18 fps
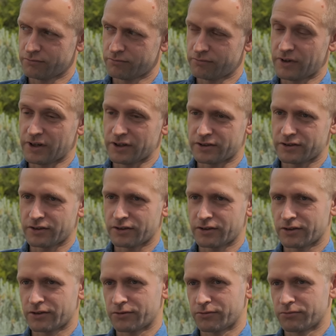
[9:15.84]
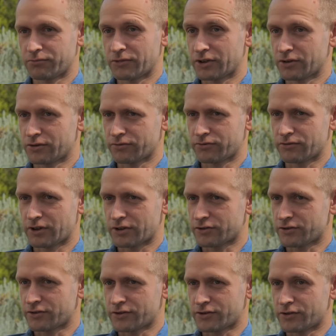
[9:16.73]
But many of
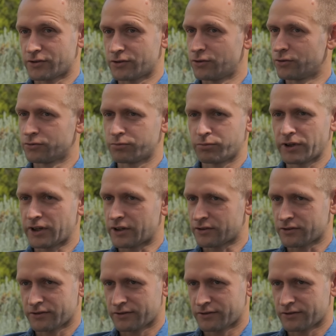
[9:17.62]
Russians don't plan